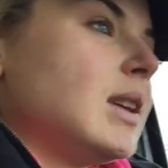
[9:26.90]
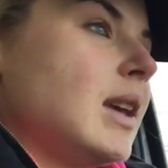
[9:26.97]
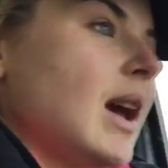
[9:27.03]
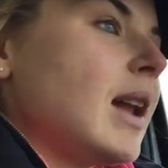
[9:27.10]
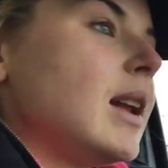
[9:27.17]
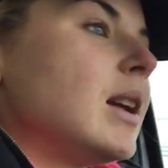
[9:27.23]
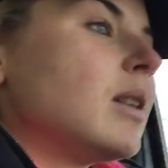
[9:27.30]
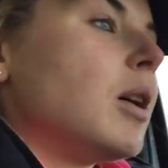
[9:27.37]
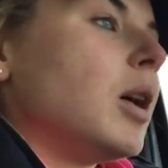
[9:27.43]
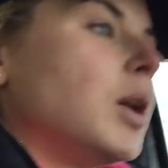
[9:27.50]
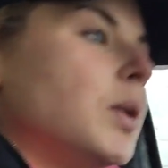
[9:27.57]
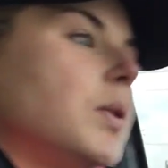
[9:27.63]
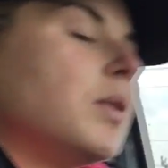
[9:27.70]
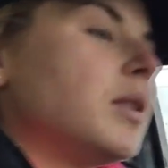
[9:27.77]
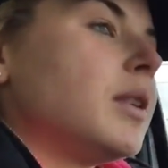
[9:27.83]
getting a
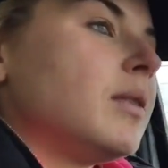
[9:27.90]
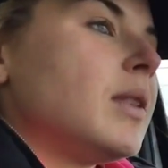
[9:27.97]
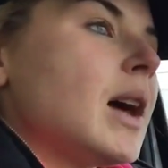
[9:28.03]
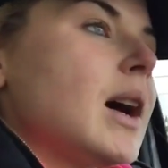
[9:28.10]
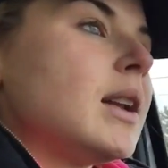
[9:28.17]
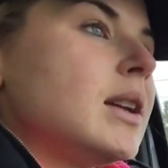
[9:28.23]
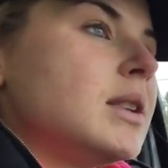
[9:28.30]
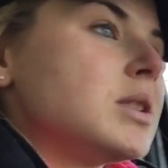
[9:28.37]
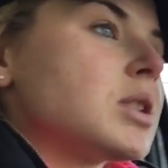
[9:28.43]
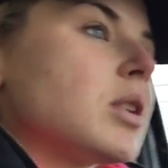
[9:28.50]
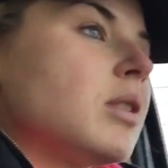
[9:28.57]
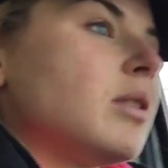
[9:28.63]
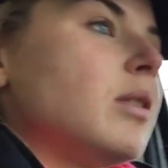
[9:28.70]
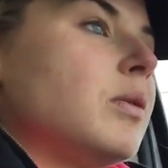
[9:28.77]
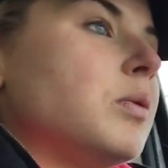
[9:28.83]
hold of that
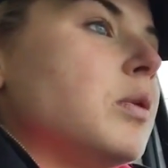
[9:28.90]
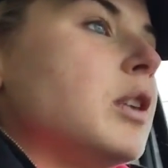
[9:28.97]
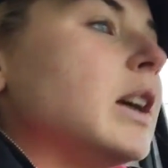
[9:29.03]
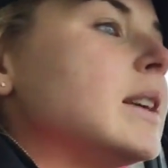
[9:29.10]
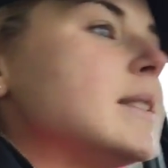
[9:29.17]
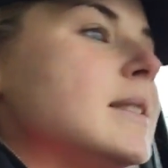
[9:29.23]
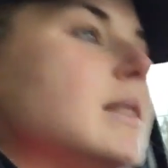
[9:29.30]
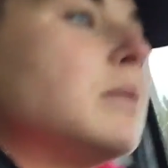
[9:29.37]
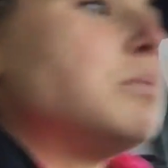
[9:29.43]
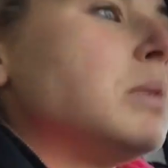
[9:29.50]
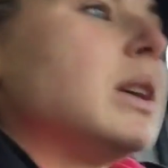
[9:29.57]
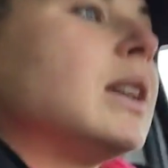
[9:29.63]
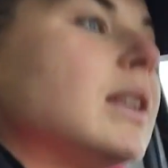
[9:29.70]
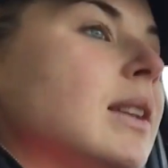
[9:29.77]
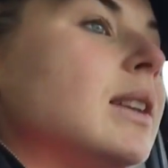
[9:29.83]
internal voice and
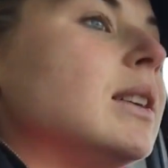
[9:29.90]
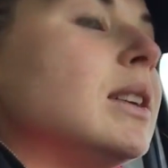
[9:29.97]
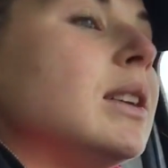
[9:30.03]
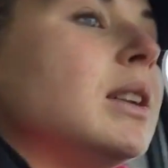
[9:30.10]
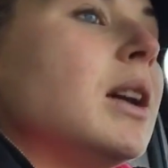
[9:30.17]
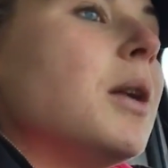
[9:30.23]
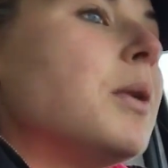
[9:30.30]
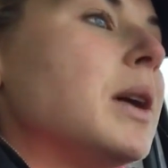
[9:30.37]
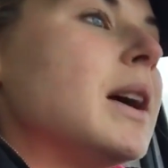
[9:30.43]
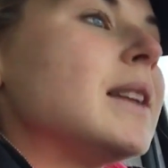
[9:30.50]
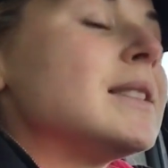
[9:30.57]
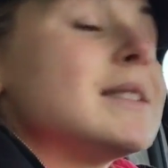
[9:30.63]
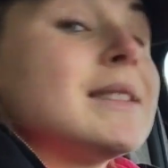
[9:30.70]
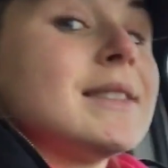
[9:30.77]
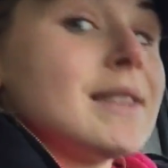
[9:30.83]
being like, you know
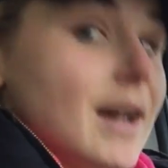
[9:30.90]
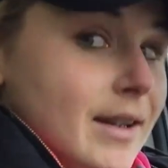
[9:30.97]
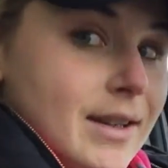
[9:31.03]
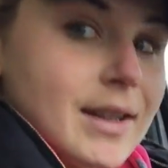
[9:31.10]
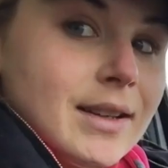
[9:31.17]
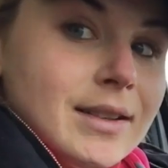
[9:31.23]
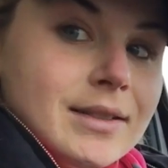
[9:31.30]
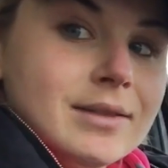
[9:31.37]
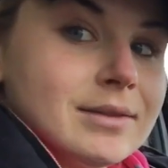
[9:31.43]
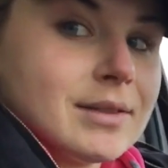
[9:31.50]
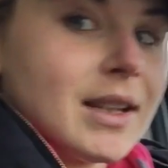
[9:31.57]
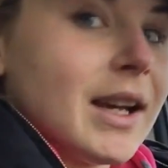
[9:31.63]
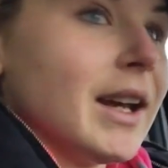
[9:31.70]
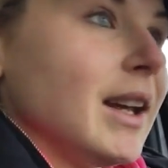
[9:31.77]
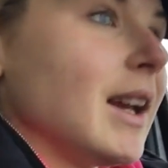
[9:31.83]
what, suck it.
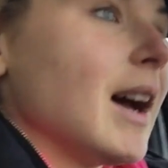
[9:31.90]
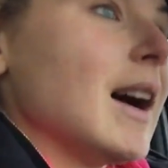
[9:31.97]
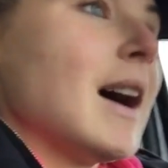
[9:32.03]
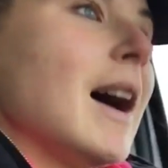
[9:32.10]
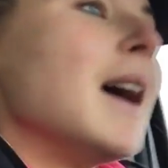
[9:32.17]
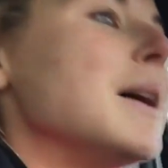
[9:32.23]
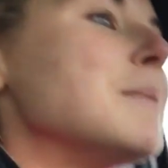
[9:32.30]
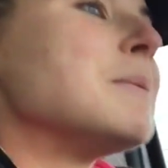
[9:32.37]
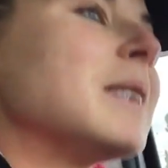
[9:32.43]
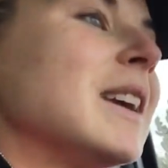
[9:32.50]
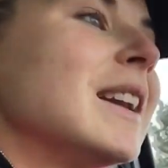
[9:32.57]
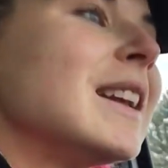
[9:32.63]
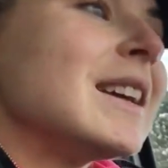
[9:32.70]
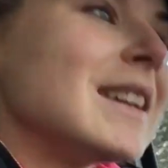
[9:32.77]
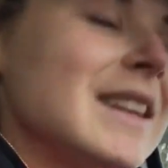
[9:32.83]
Like, I'm
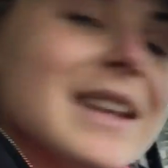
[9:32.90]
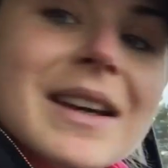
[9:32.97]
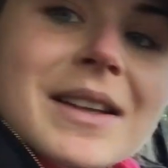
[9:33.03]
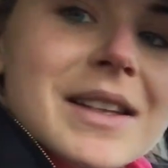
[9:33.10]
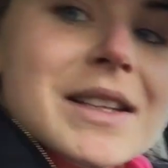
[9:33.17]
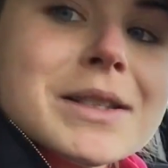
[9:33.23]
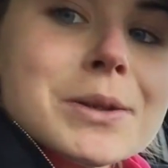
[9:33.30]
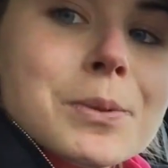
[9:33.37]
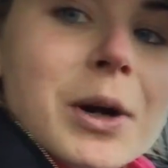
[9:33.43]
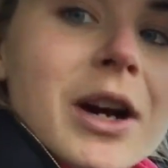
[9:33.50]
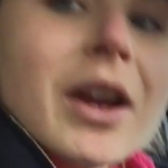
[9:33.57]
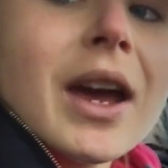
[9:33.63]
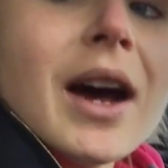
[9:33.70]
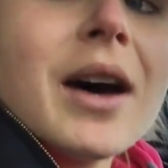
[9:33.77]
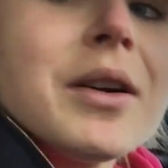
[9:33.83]
gonna kill this
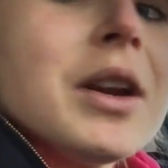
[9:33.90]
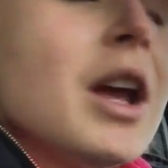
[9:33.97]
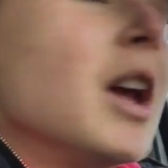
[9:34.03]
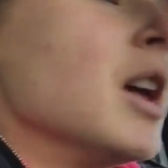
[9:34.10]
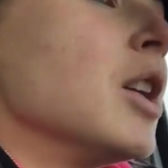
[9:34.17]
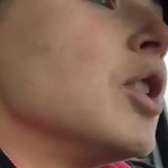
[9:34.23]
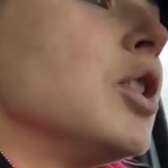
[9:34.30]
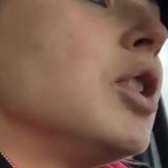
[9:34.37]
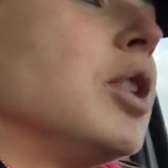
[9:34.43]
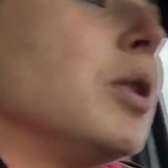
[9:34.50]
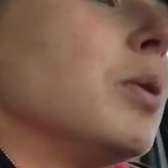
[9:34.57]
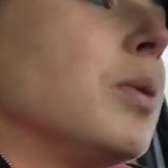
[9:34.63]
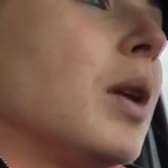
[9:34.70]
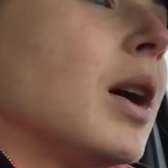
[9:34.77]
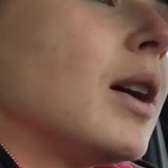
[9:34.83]
workout.
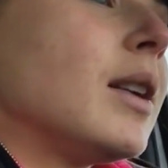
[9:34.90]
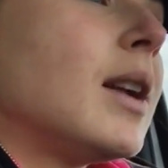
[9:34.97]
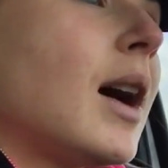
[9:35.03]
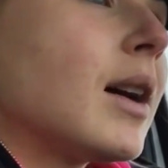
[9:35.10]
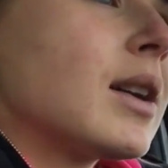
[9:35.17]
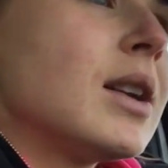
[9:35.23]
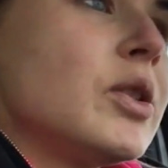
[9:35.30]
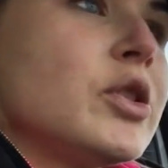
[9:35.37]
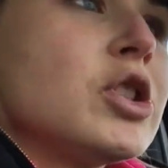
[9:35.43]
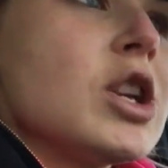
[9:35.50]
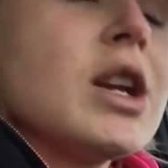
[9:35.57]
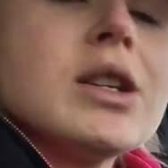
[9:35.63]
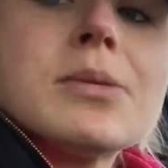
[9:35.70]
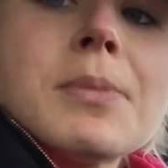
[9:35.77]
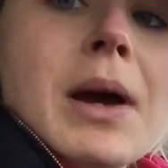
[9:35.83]
You are not gonna
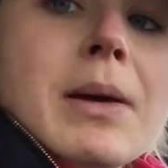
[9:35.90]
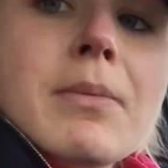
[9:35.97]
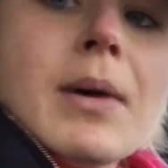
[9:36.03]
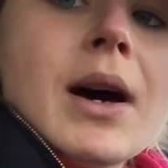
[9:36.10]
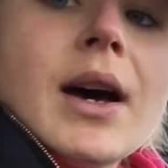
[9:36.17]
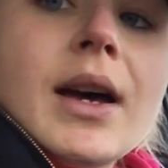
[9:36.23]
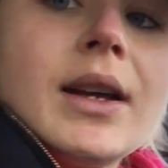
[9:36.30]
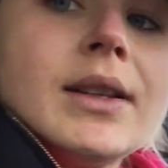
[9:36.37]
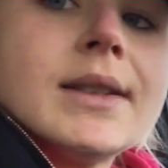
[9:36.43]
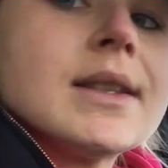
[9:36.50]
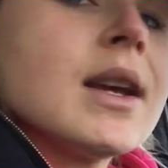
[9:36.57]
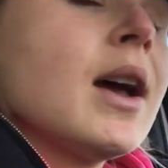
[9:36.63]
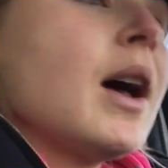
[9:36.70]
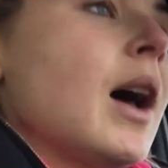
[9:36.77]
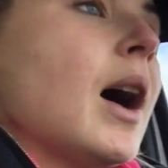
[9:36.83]
change my mind.
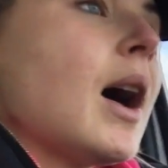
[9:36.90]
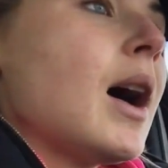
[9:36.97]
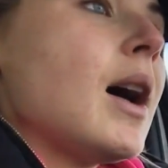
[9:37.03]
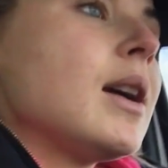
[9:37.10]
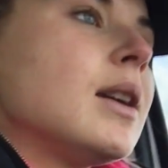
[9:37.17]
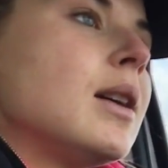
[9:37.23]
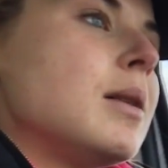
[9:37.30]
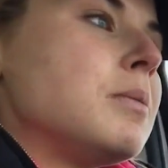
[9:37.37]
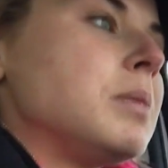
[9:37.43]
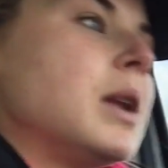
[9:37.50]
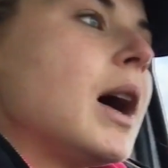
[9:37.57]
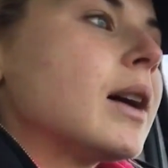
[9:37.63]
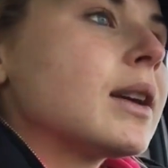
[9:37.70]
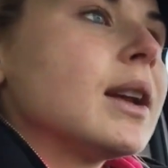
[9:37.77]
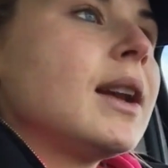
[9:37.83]
I am
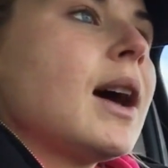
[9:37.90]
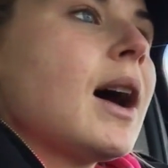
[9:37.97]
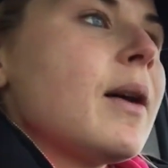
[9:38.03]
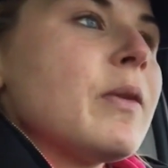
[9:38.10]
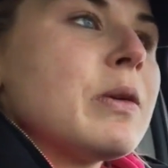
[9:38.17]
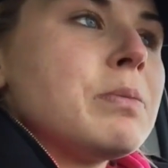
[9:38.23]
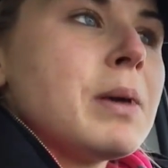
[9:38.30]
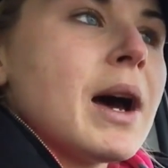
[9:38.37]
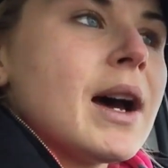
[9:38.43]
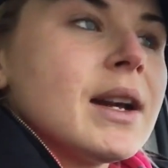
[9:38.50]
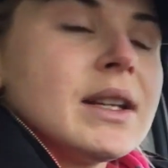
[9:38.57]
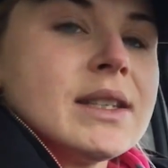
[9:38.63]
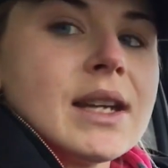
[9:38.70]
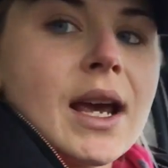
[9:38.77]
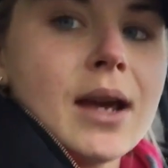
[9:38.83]
not gonna have a
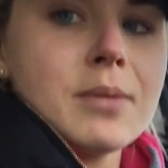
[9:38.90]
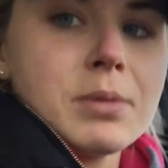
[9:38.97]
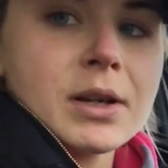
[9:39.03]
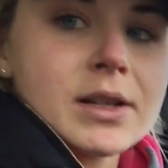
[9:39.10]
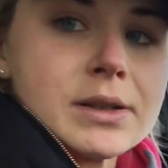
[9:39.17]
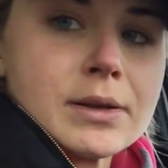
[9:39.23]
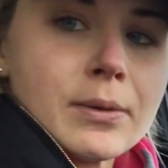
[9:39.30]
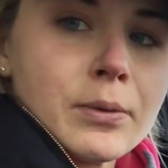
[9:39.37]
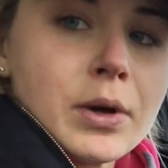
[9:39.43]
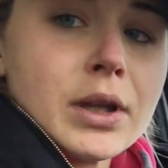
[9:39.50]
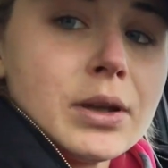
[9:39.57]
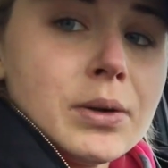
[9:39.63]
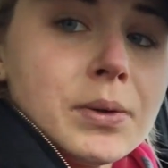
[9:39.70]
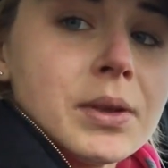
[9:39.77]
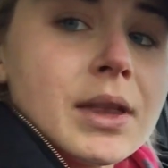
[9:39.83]
bad day because of
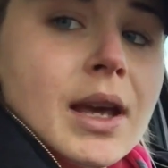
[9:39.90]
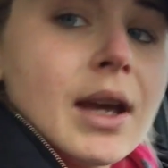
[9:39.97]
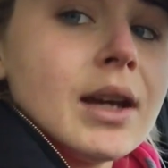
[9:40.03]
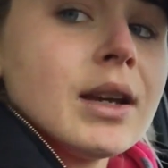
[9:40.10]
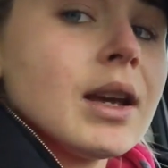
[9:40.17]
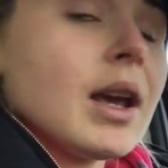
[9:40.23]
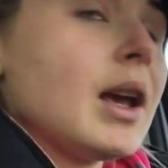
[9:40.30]
what you think.